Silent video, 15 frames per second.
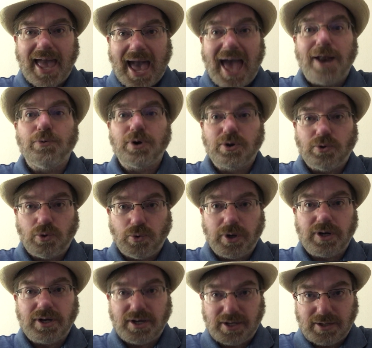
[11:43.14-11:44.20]

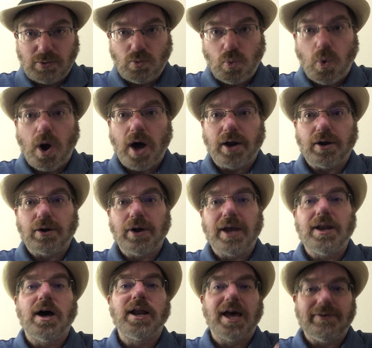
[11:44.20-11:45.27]
adequate water
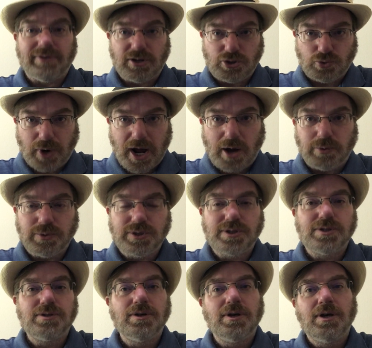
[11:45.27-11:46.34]
and not having
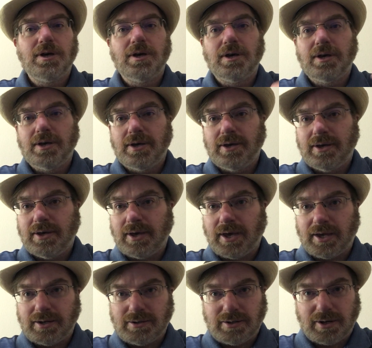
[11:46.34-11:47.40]
droughts
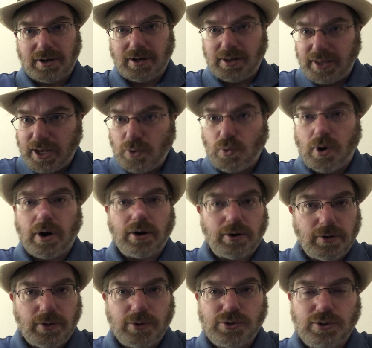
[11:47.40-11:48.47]
and clean
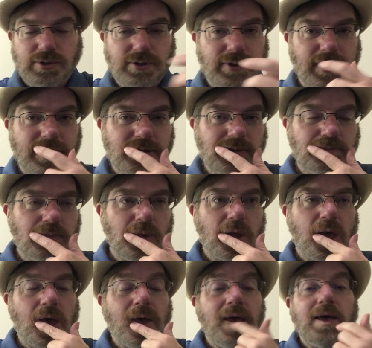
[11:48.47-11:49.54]
water and those sorts of things.
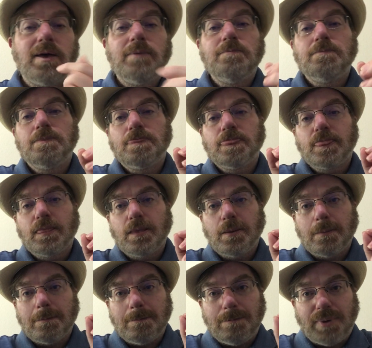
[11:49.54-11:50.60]

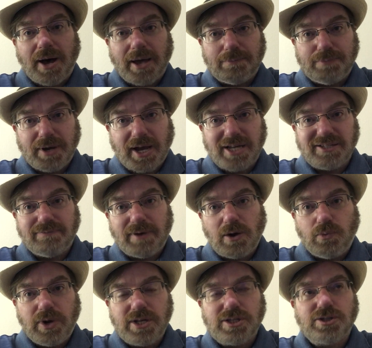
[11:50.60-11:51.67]
But because of my
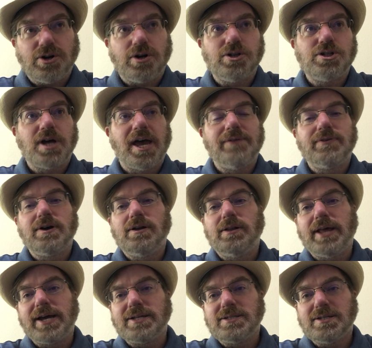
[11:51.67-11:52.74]
research, I've
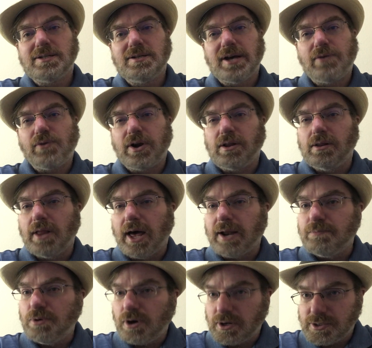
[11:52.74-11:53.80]
read a
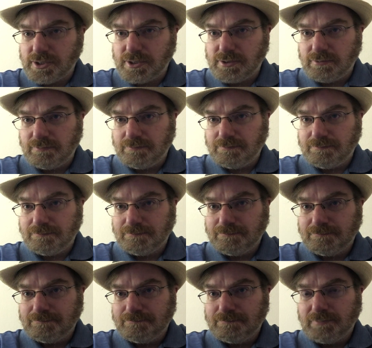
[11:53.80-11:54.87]
lot of books.
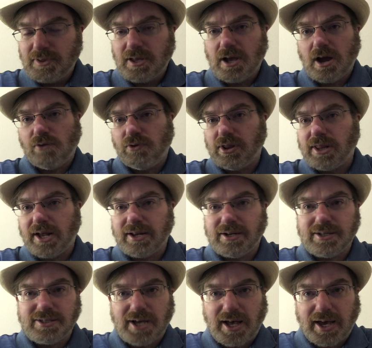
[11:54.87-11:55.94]
I've read a lot of
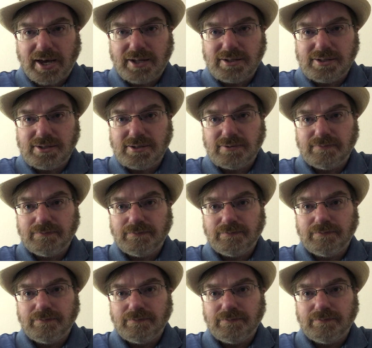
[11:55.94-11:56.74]
designs.